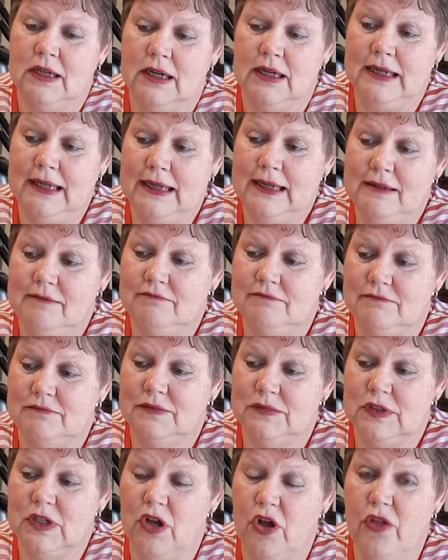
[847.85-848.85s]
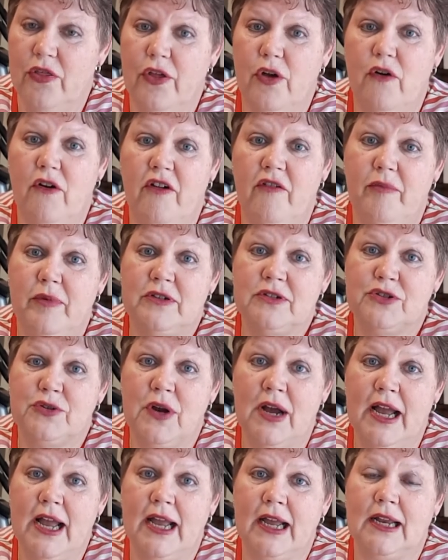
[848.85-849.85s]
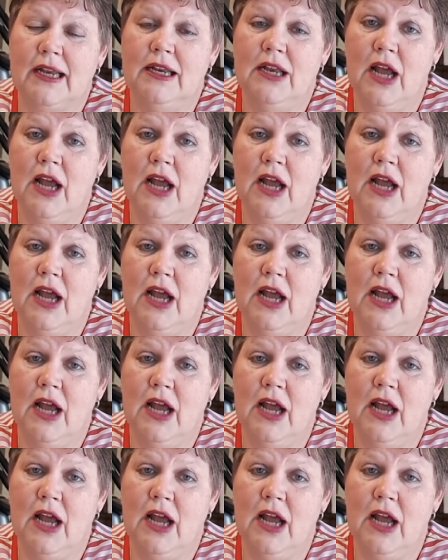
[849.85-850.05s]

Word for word: um, although I've been trying